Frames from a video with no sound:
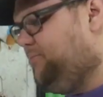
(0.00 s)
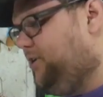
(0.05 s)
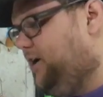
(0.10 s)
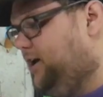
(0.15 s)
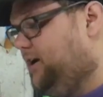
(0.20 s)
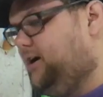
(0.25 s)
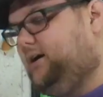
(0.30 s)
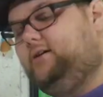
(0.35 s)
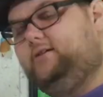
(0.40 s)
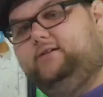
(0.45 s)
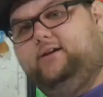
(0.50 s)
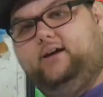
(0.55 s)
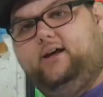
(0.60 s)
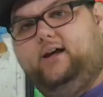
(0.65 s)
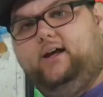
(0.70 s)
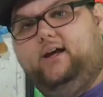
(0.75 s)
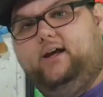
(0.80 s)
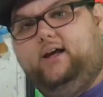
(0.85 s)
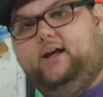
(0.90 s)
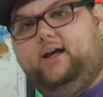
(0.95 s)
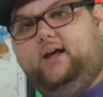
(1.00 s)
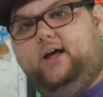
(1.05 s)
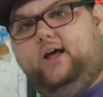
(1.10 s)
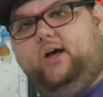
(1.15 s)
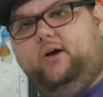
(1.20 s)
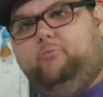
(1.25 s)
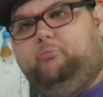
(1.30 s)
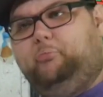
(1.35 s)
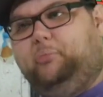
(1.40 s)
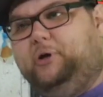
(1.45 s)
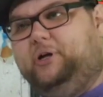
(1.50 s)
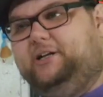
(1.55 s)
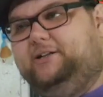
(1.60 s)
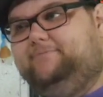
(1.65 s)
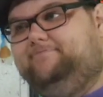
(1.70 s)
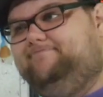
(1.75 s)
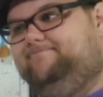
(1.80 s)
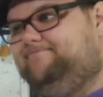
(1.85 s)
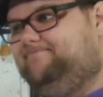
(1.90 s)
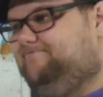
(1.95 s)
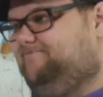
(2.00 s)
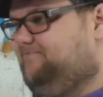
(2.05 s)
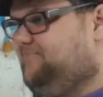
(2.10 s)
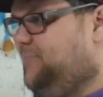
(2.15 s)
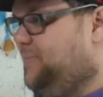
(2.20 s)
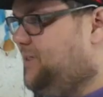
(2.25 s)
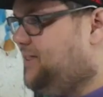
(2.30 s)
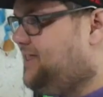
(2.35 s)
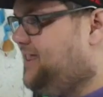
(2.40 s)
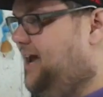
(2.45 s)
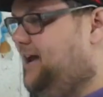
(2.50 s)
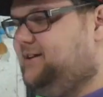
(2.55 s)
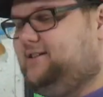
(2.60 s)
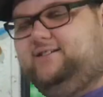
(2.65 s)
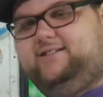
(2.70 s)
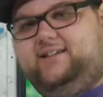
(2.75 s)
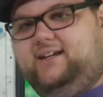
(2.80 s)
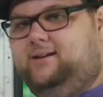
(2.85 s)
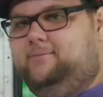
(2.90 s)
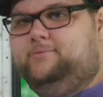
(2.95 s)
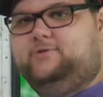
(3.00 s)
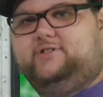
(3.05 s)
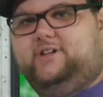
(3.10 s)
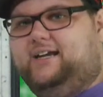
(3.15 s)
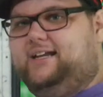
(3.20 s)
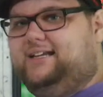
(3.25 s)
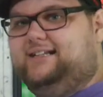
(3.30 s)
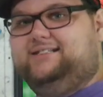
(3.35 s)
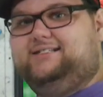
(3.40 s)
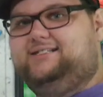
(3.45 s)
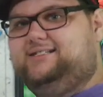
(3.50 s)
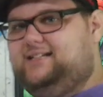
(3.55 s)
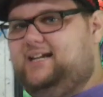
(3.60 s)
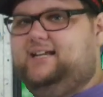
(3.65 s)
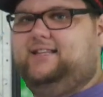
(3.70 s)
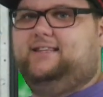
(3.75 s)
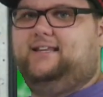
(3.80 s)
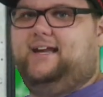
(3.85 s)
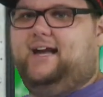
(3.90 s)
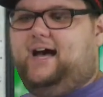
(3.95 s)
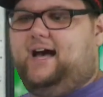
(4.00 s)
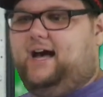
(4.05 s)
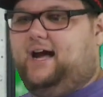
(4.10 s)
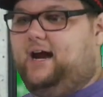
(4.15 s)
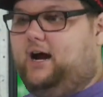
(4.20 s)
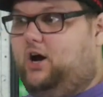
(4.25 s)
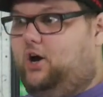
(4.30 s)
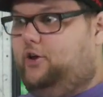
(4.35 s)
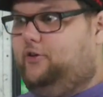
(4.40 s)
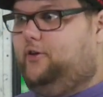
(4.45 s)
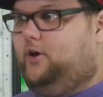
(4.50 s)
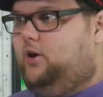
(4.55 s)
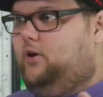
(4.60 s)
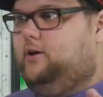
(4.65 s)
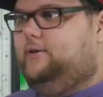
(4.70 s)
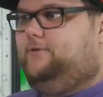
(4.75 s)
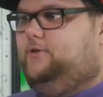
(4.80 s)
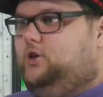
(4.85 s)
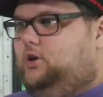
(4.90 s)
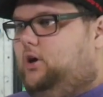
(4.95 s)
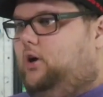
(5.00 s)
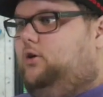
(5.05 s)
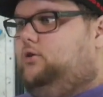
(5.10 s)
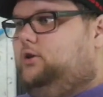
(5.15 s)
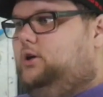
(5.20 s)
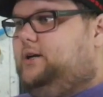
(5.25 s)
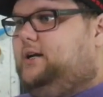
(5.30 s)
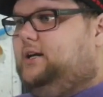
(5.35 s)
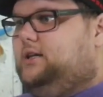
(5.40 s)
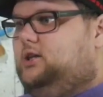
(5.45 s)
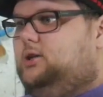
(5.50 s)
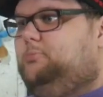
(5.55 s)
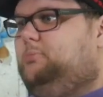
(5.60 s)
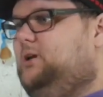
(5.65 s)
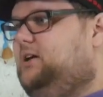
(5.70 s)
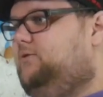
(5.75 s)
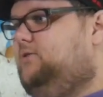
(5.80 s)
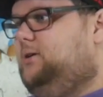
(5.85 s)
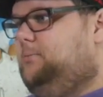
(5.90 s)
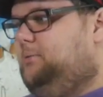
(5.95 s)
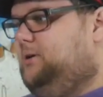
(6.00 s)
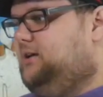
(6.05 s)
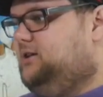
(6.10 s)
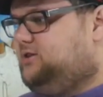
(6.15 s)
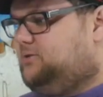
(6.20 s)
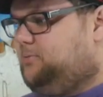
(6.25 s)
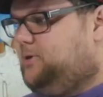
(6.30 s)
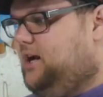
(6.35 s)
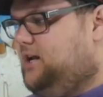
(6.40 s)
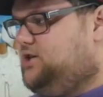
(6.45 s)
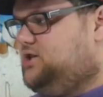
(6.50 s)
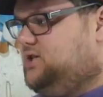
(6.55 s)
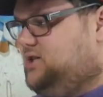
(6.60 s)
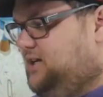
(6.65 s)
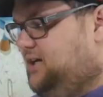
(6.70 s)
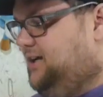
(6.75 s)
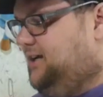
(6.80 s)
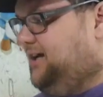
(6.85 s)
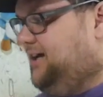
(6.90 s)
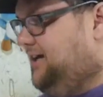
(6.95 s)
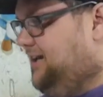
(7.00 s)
product. But that seems like insanely high. Although if you go look at the PvP spreadsheet,